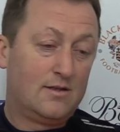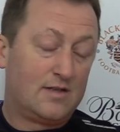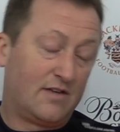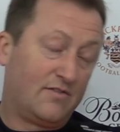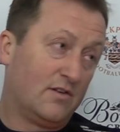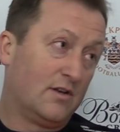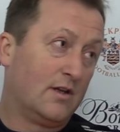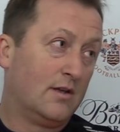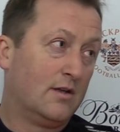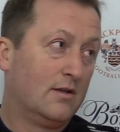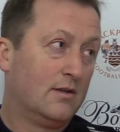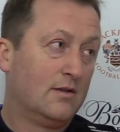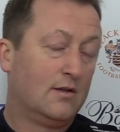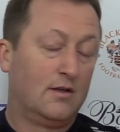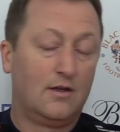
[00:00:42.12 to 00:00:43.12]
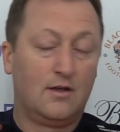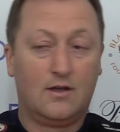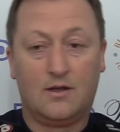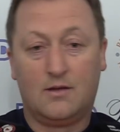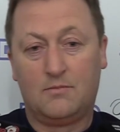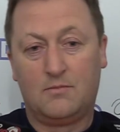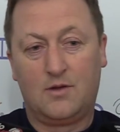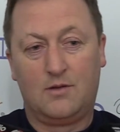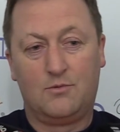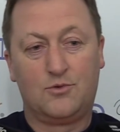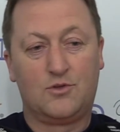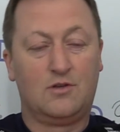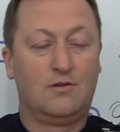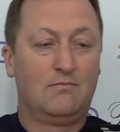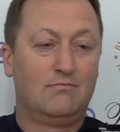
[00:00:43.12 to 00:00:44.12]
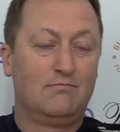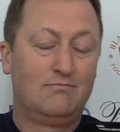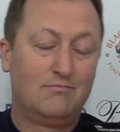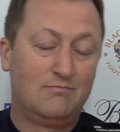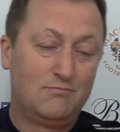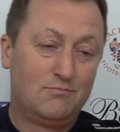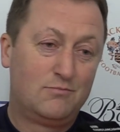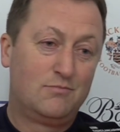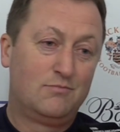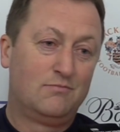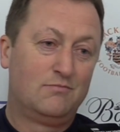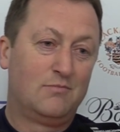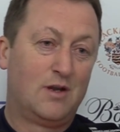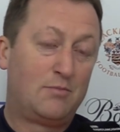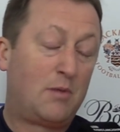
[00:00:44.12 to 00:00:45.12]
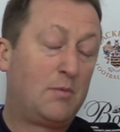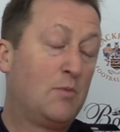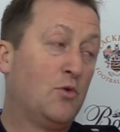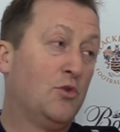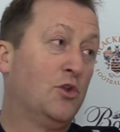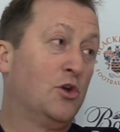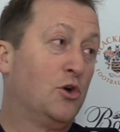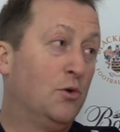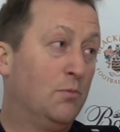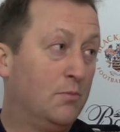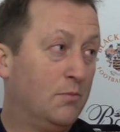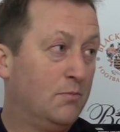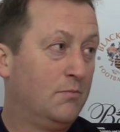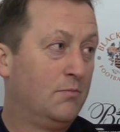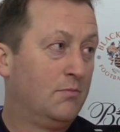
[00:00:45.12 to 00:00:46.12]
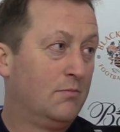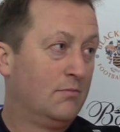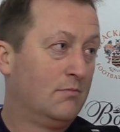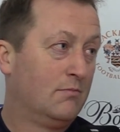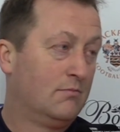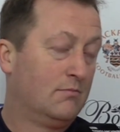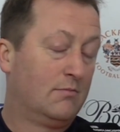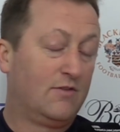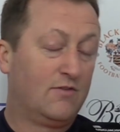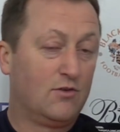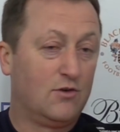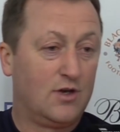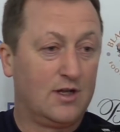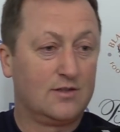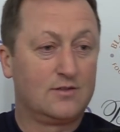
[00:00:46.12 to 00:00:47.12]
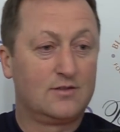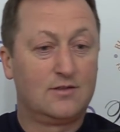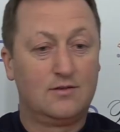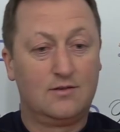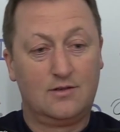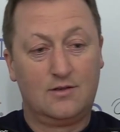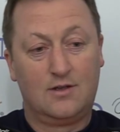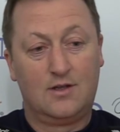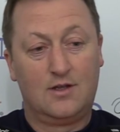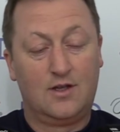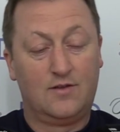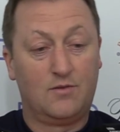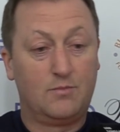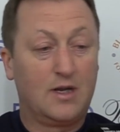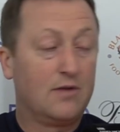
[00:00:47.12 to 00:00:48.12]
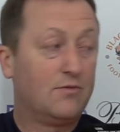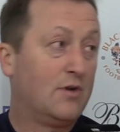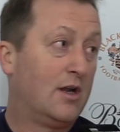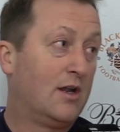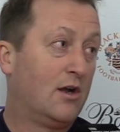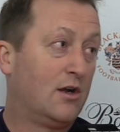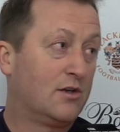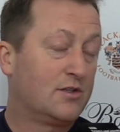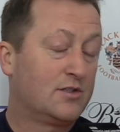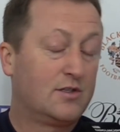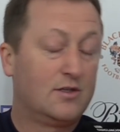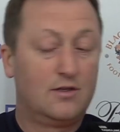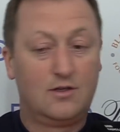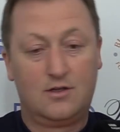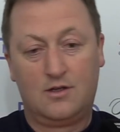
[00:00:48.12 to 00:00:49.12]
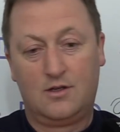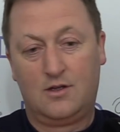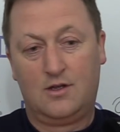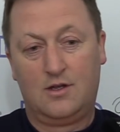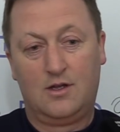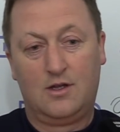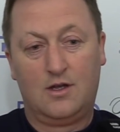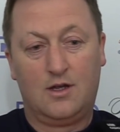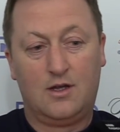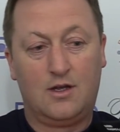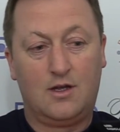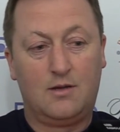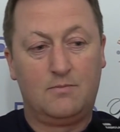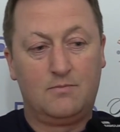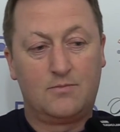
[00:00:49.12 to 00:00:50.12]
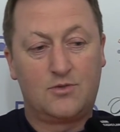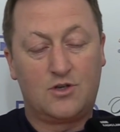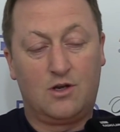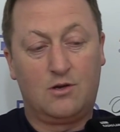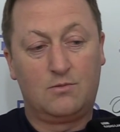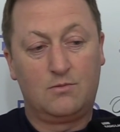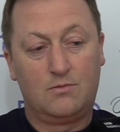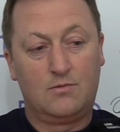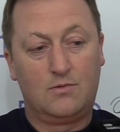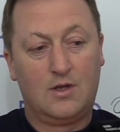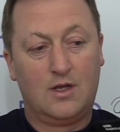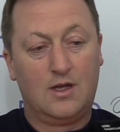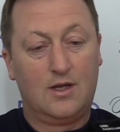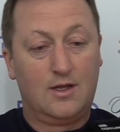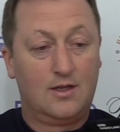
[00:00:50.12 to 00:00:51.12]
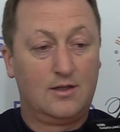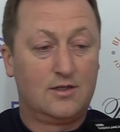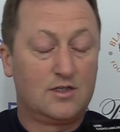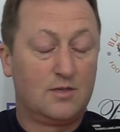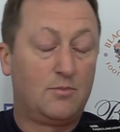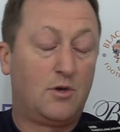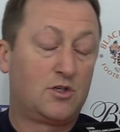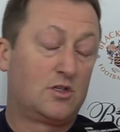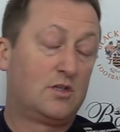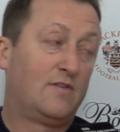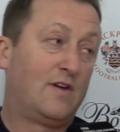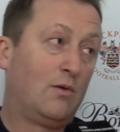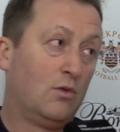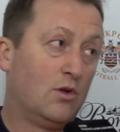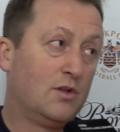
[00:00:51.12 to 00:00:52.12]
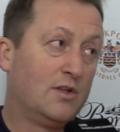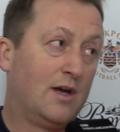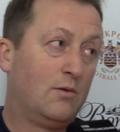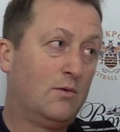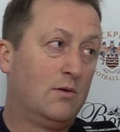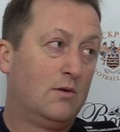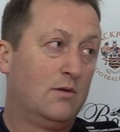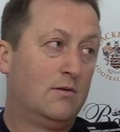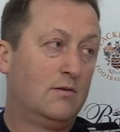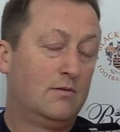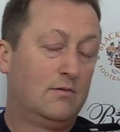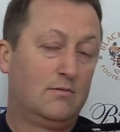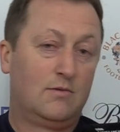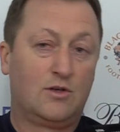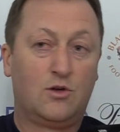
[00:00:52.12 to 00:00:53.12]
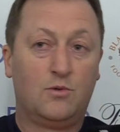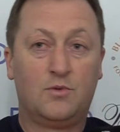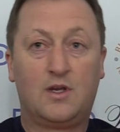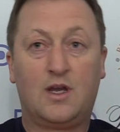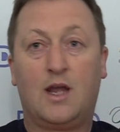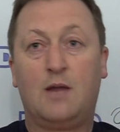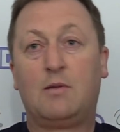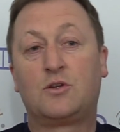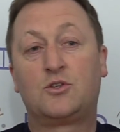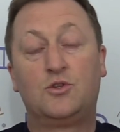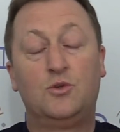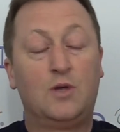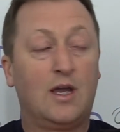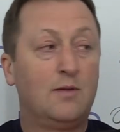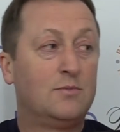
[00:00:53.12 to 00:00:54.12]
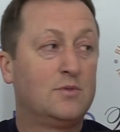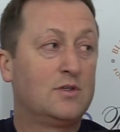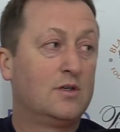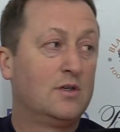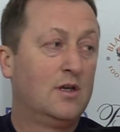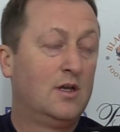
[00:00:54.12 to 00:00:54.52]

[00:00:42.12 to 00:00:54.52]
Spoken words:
Definitely. I probably wouldn't have come beforehand, if I'm being really honest. So there's a positive outlook now. I've come to the game, last two games,